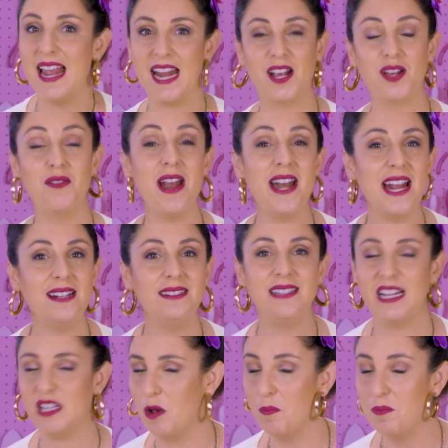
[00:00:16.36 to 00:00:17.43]
ingredients
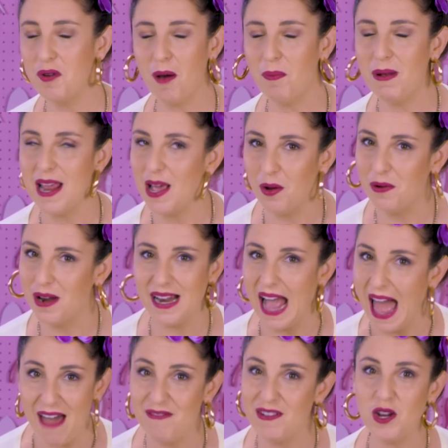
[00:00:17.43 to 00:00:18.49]
that you probably already
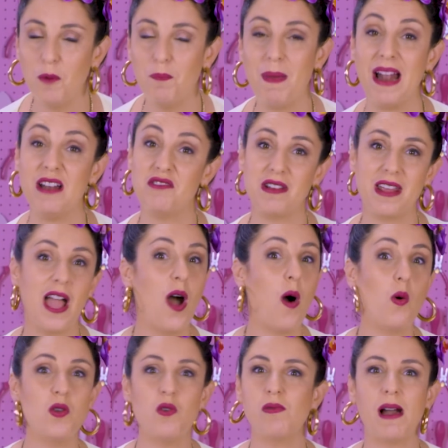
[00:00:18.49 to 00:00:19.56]
have in your pantry
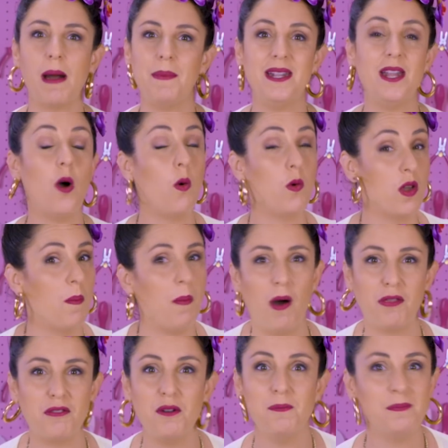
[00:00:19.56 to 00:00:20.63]
or your cupboard or your
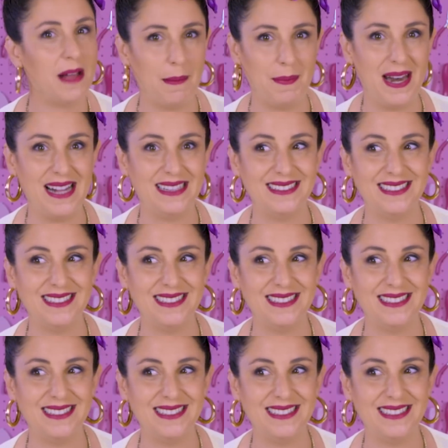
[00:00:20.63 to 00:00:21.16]
bathroom cabinet.